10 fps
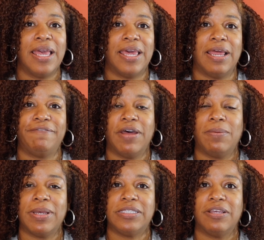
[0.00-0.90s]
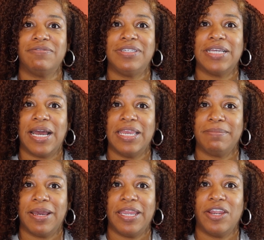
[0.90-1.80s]
and I found myself dyeing
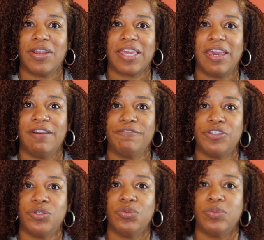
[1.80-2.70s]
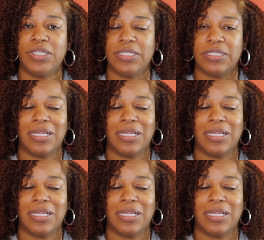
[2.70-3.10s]
my hair like every 2 weeks,